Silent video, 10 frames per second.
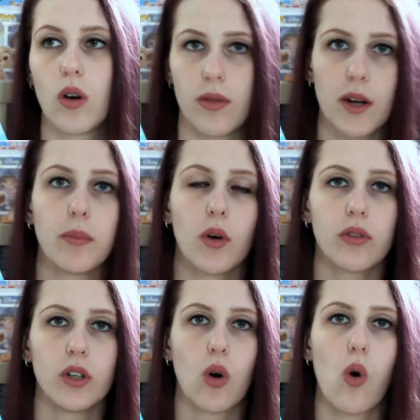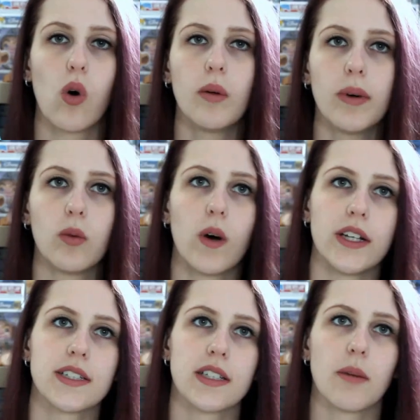They're both Nicole, but one
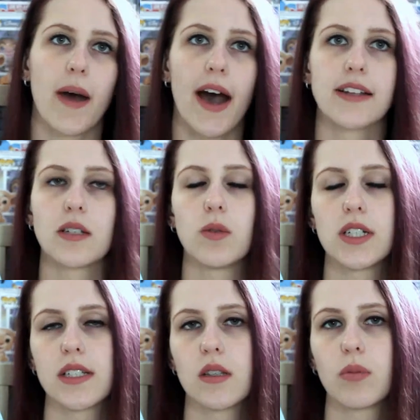is in the past and one is in the